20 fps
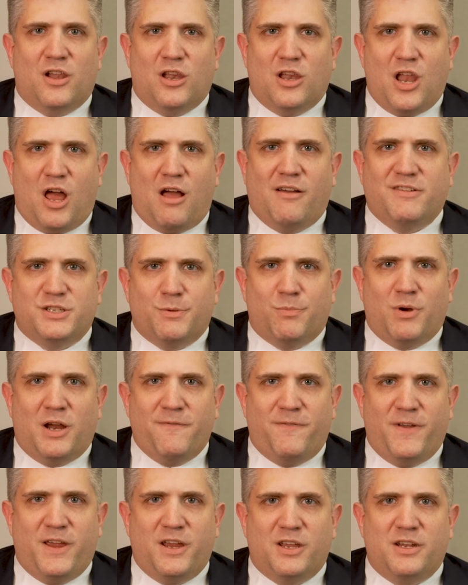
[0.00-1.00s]
The Law of
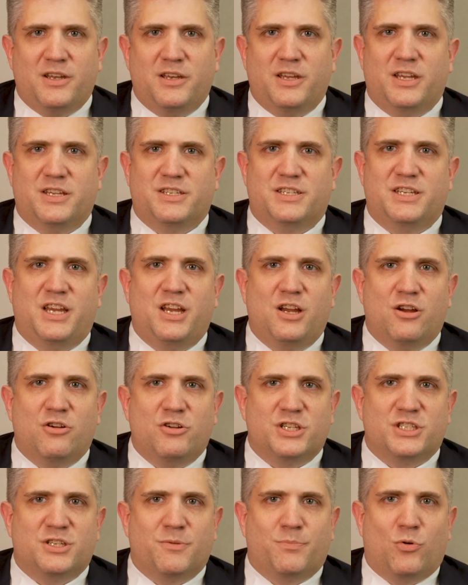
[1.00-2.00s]
Bryan Fagan is here
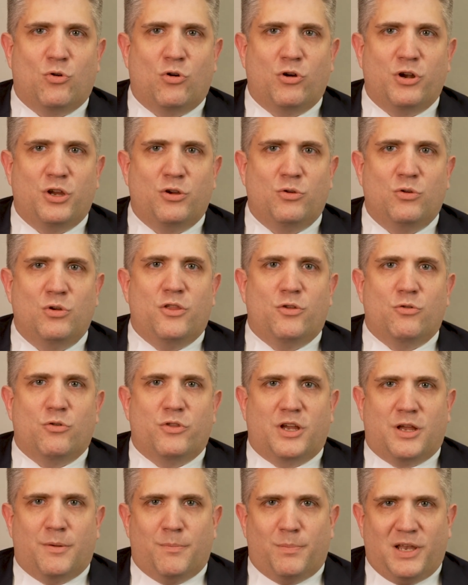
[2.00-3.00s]
to support you through
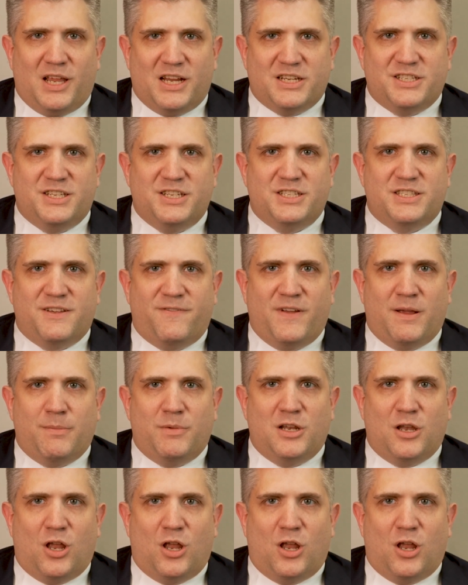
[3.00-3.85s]
the complexities of family